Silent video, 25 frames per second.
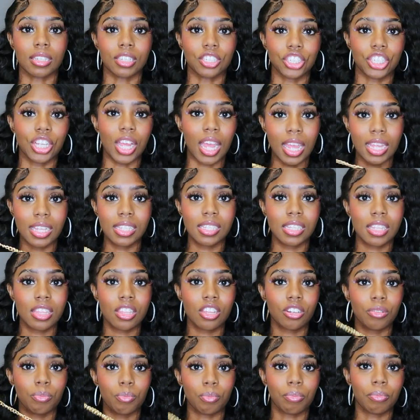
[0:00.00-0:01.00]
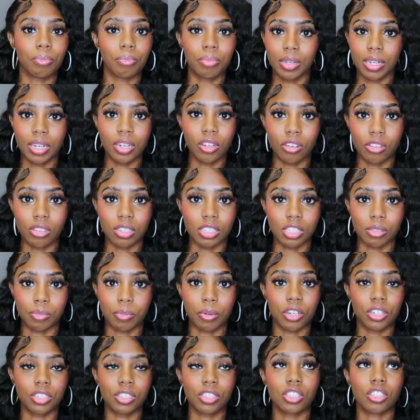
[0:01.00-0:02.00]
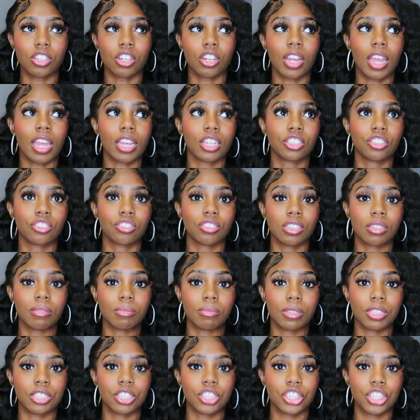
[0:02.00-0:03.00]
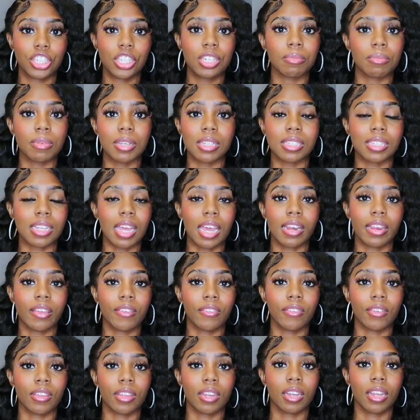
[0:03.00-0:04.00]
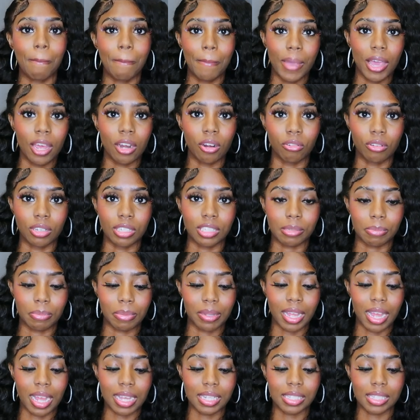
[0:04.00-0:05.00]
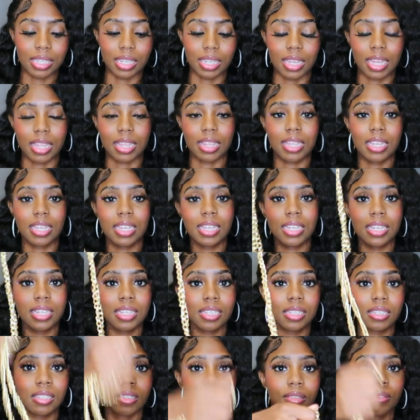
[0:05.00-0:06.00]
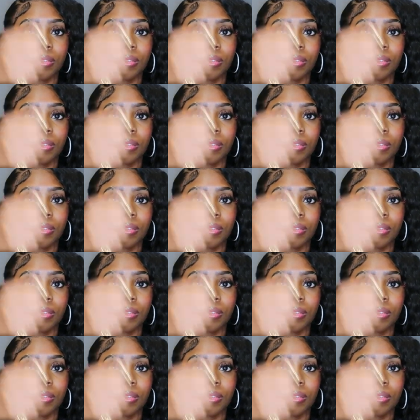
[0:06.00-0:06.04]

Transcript: the chains they're putting on these purses are extremely cheap. It's not even metal, it's plastic. And these,